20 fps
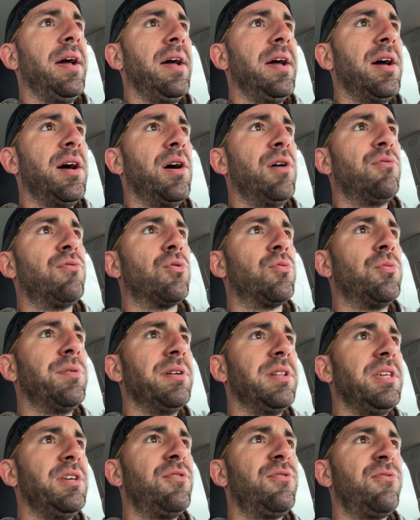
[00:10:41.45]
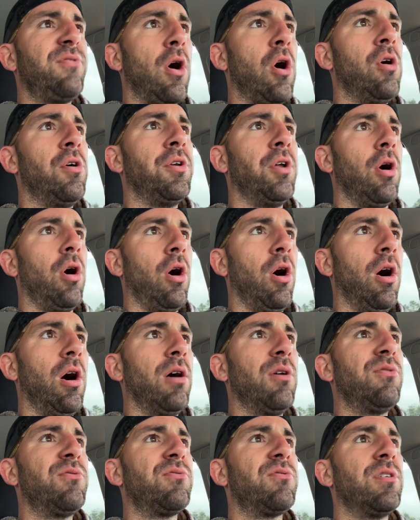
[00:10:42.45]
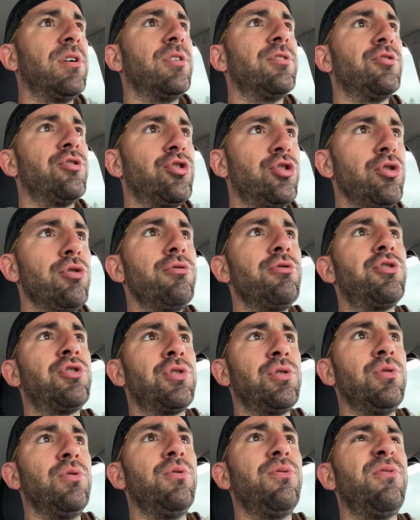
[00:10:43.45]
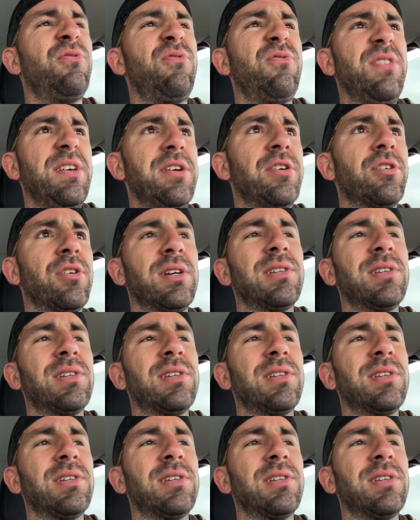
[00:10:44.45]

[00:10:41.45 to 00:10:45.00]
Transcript: have really fallen off due to fear.